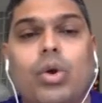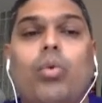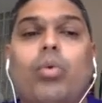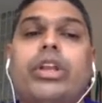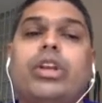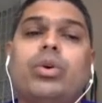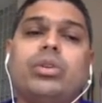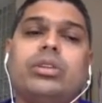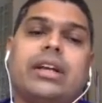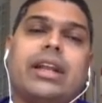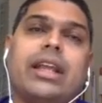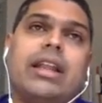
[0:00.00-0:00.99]
we know
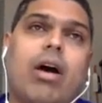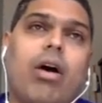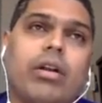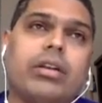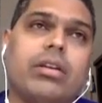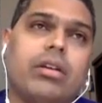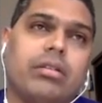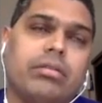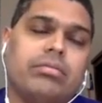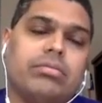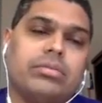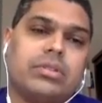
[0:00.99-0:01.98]
that it, on,
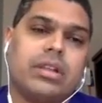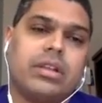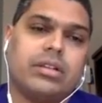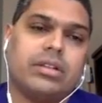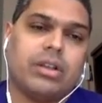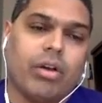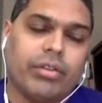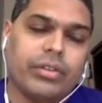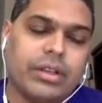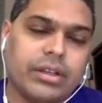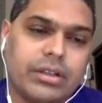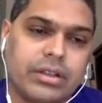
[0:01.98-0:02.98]
on, on
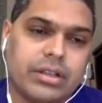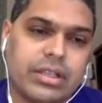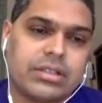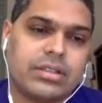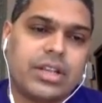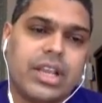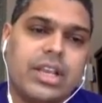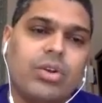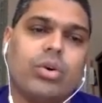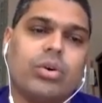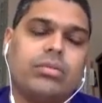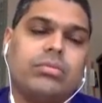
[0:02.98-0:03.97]
the, this three
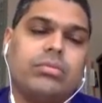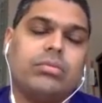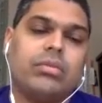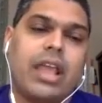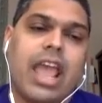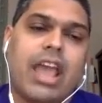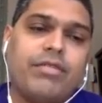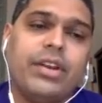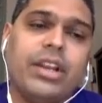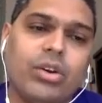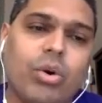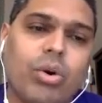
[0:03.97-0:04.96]
node,
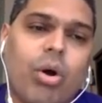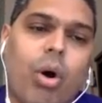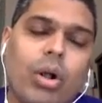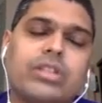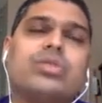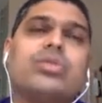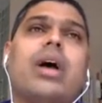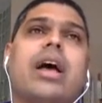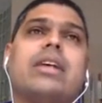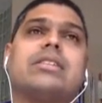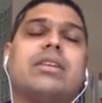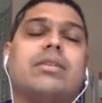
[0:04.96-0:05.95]
every node also
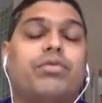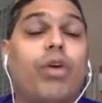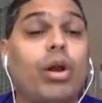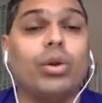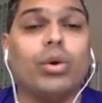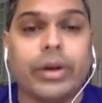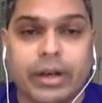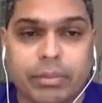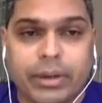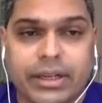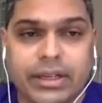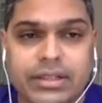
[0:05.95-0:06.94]
has some follower
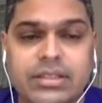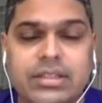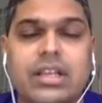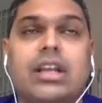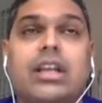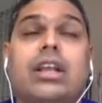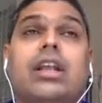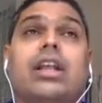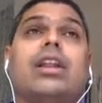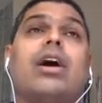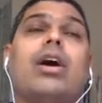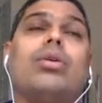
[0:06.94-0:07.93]
replicas.
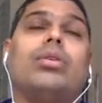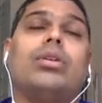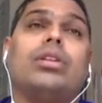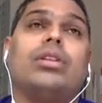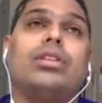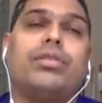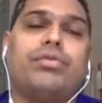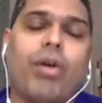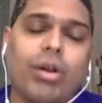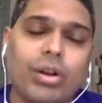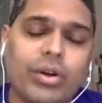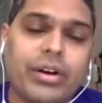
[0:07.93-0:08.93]
Now, the
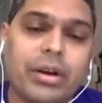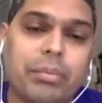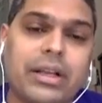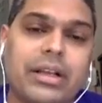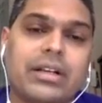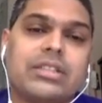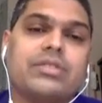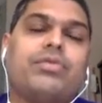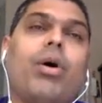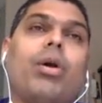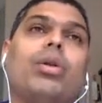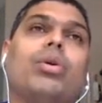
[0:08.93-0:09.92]
follow replicas
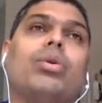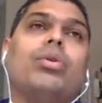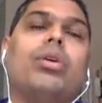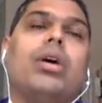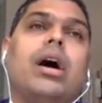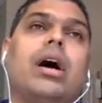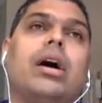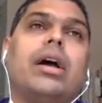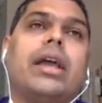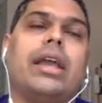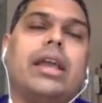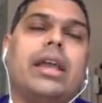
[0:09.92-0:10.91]
follow uh,
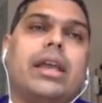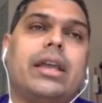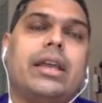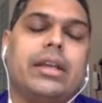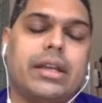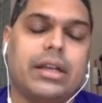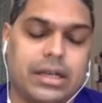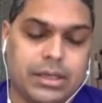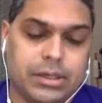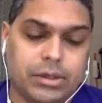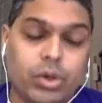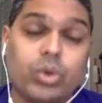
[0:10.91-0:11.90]
a, a
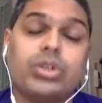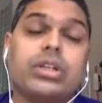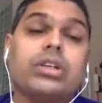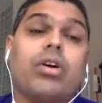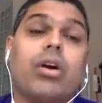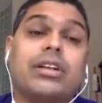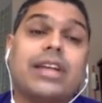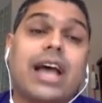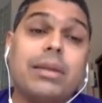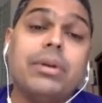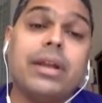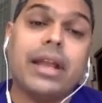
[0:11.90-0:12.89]
uh, notion called
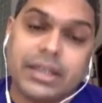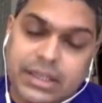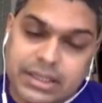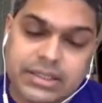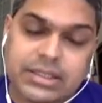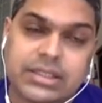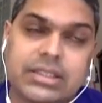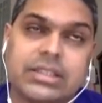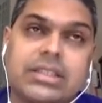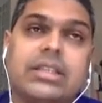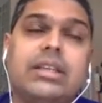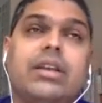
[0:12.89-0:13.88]
timeline
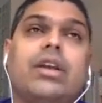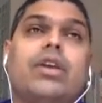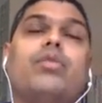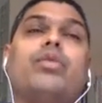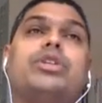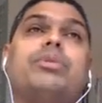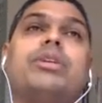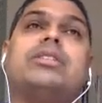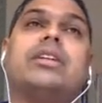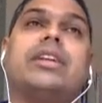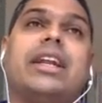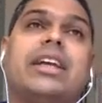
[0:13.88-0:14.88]
consistency, which means
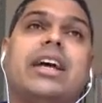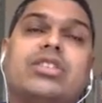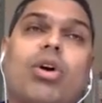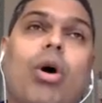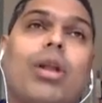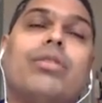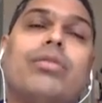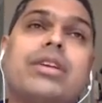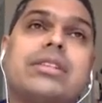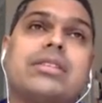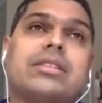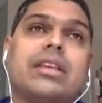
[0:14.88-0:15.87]
the data is
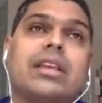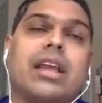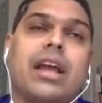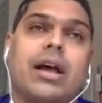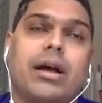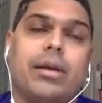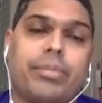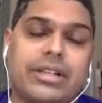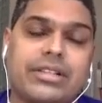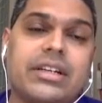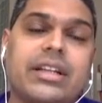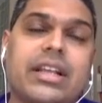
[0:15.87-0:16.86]
always uh,
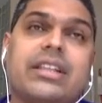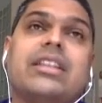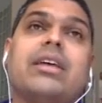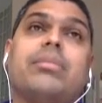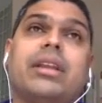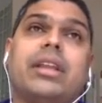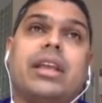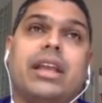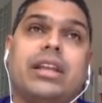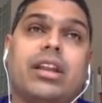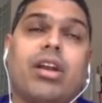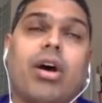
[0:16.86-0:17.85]
present in them in a
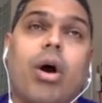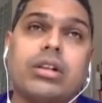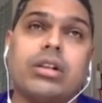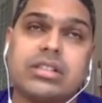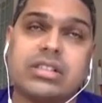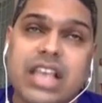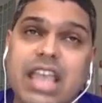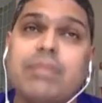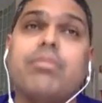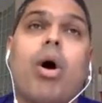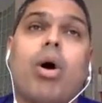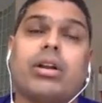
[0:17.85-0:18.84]
in an
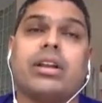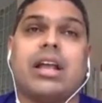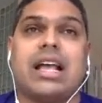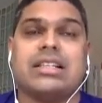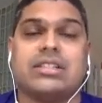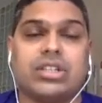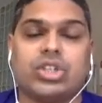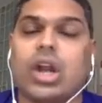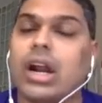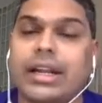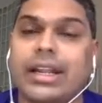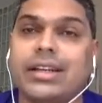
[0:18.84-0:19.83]
same order as the
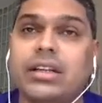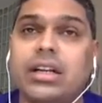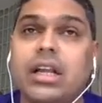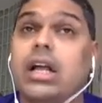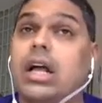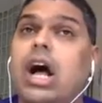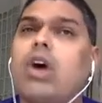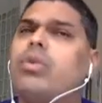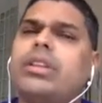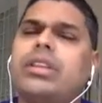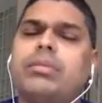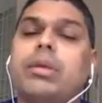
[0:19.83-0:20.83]
shard leader.
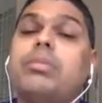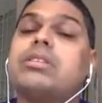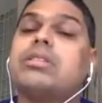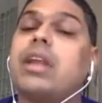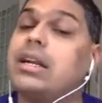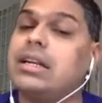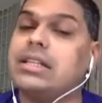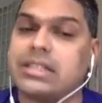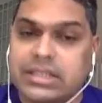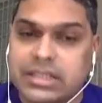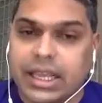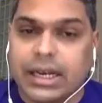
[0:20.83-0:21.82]
However, they may be slightly
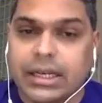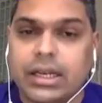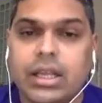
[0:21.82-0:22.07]
stale.